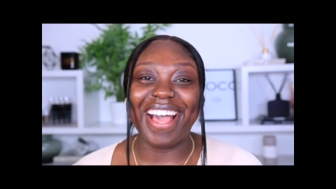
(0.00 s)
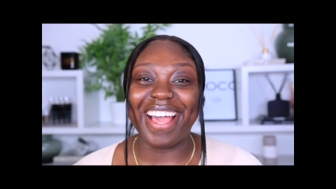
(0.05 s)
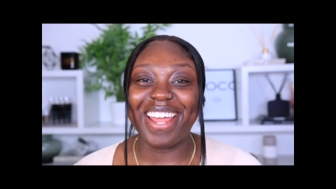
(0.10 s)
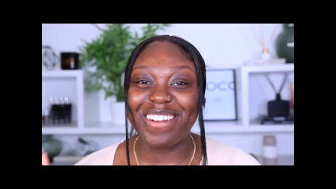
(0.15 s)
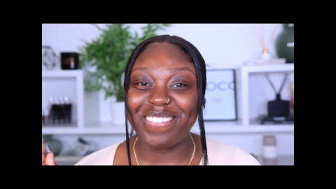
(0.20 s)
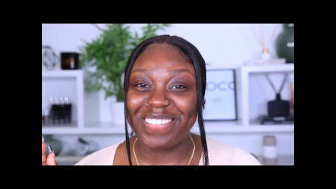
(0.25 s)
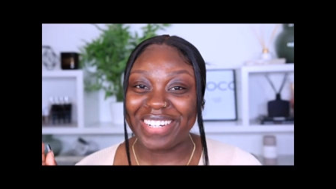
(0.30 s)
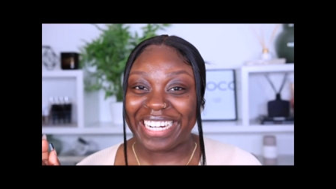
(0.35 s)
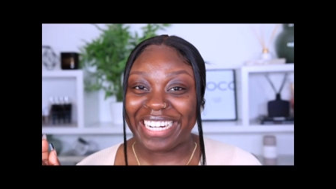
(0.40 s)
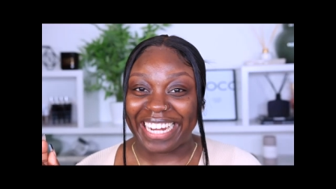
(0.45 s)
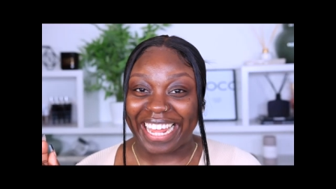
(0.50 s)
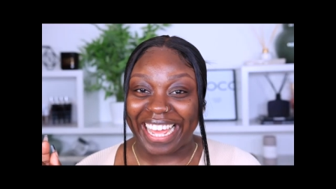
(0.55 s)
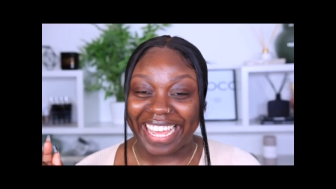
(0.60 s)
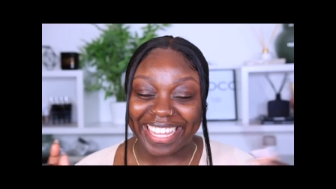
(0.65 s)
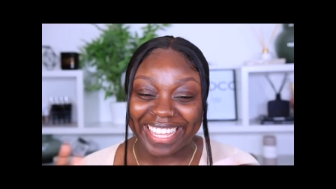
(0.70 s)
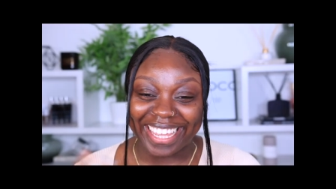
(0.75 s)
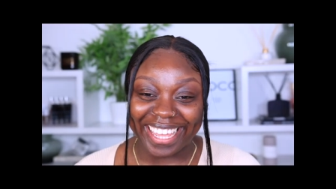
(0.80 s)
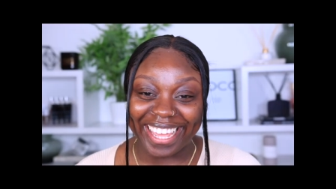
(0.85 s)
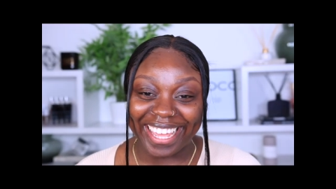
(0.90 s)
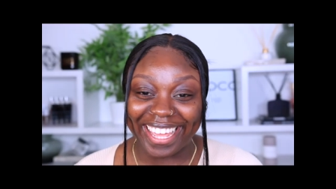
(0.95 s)
I don't really
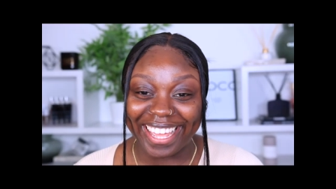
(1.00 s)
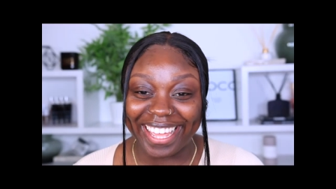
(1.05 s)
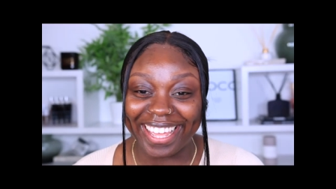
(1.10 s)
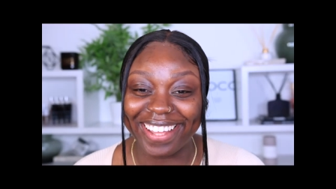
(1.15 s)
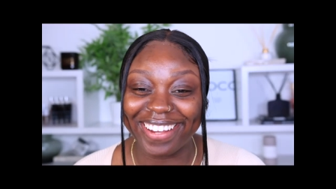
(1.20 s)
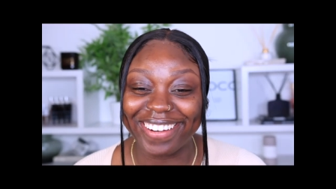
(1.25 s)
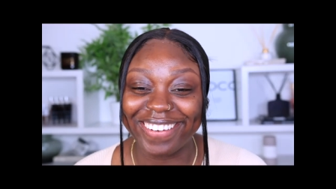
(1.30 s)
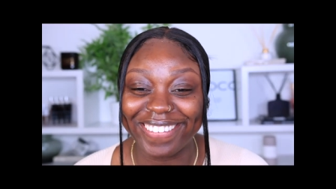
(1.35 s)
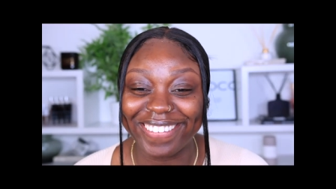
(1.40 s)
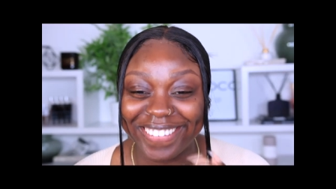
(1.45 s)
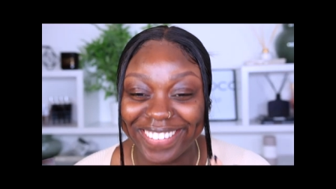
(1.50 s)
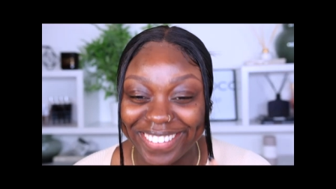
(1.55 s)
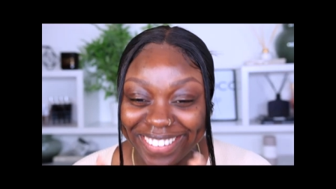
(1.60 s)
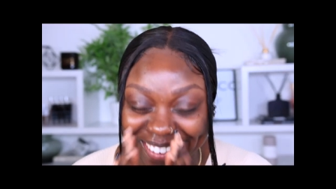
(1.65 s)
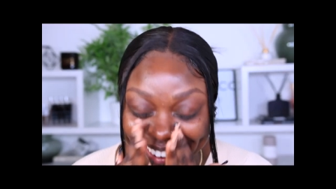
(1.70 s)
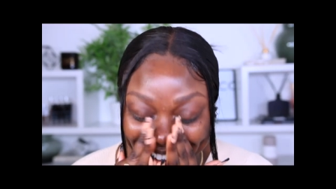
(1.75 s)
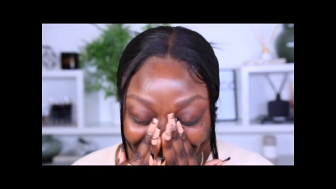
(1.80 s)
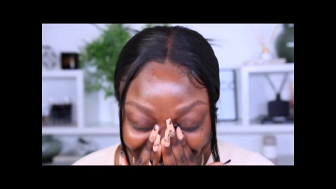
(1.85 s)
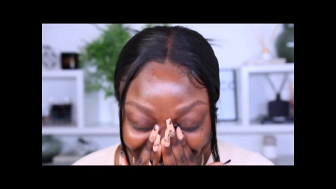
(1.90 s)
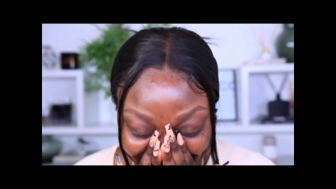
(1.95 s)
like it. Oh
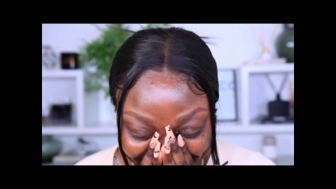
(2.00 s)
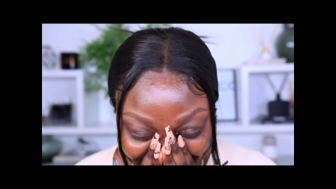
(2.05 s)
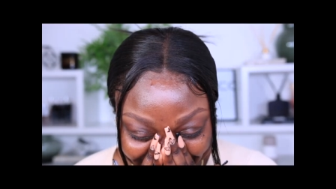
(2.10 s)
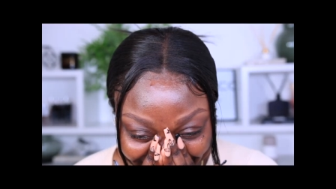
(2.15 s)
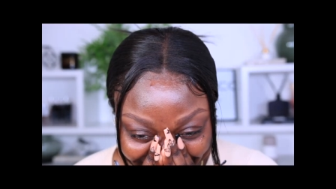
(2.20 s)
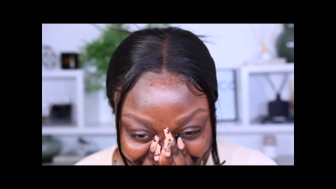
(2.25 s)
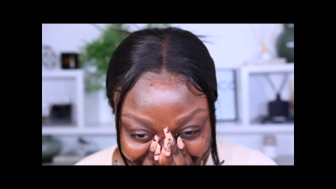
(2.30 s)
no.